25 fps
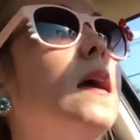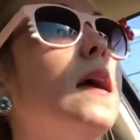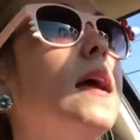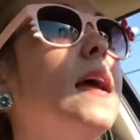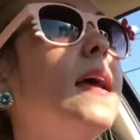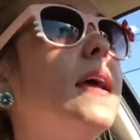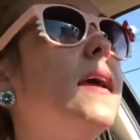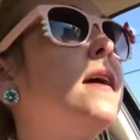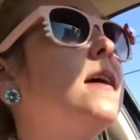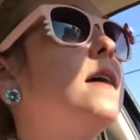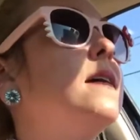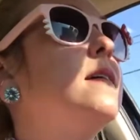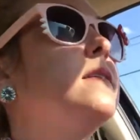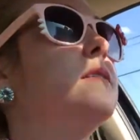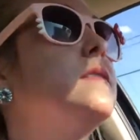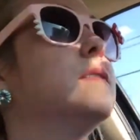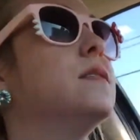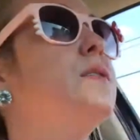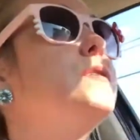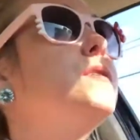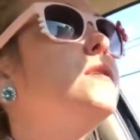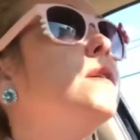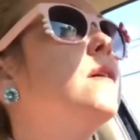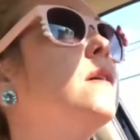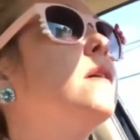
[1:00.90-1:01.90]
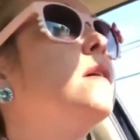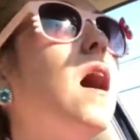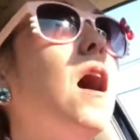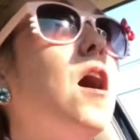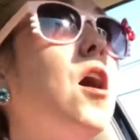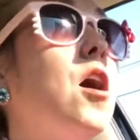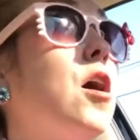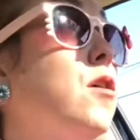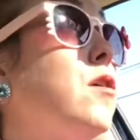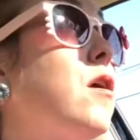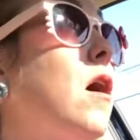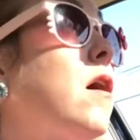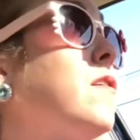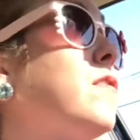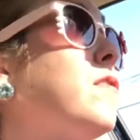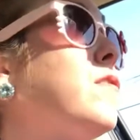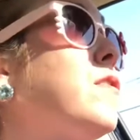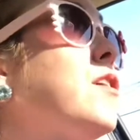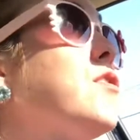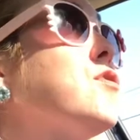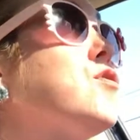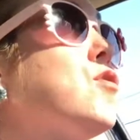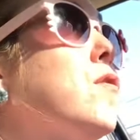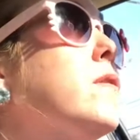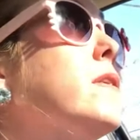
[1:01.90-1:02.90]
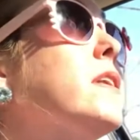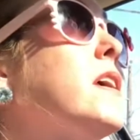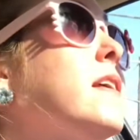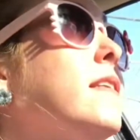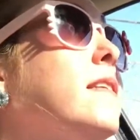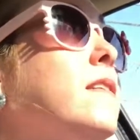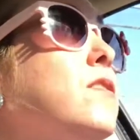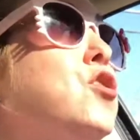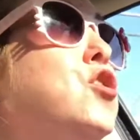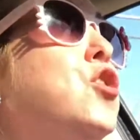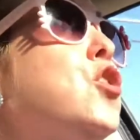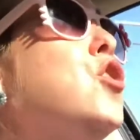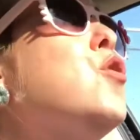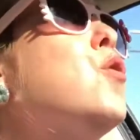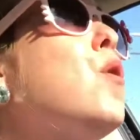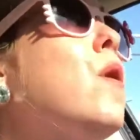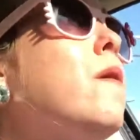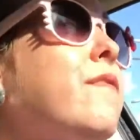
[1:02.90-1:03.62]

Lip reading: and there's only 2 of